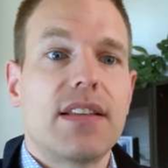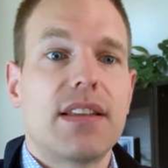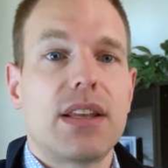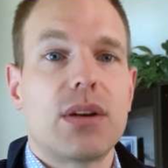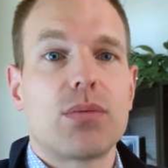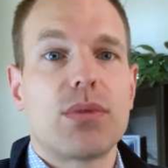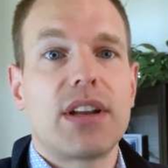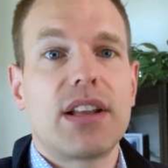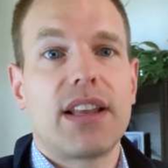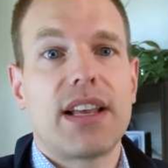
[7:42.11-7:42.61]

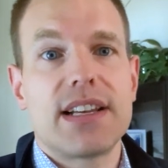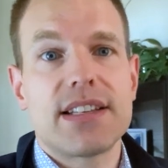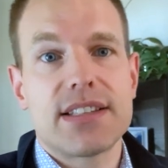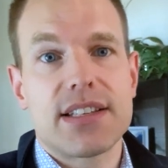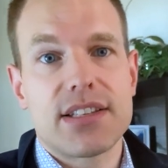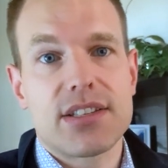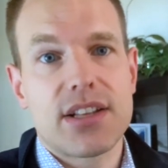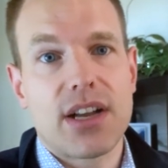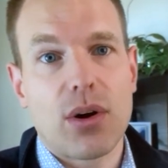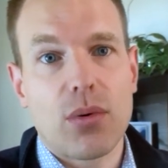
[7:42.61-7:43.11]
they realize
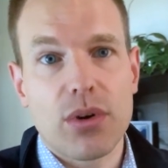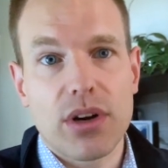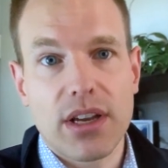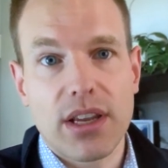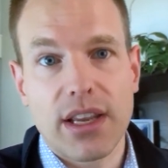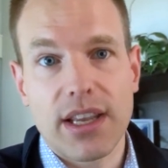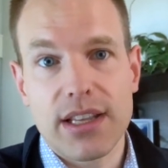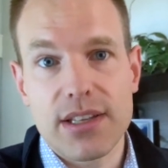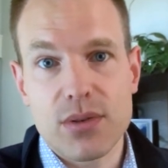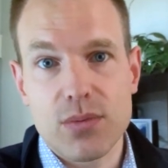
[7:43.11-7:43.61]
it's not
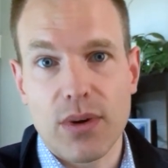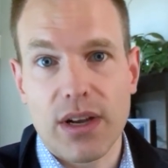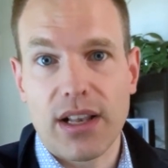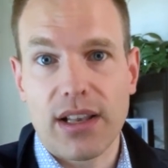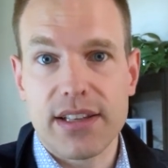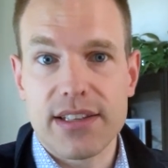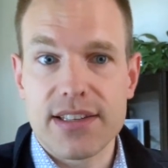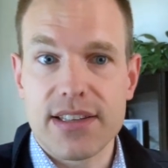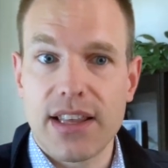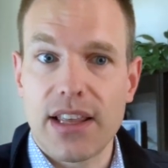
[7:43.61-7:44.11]
working as
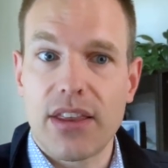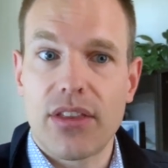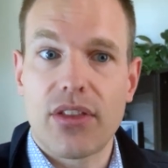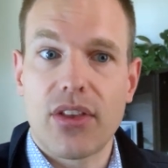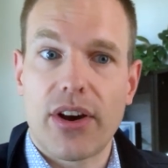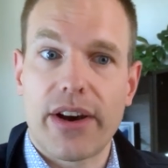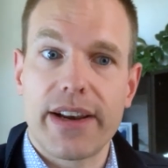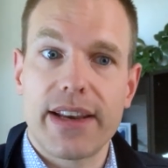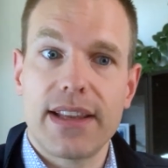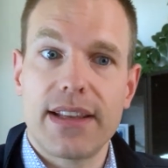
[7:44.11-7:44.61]
well as they
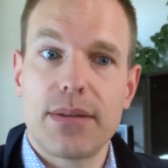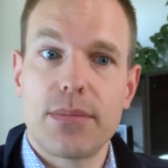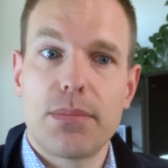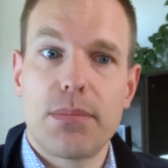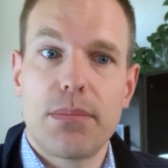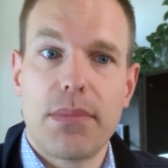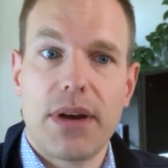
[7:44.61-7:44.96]
thought it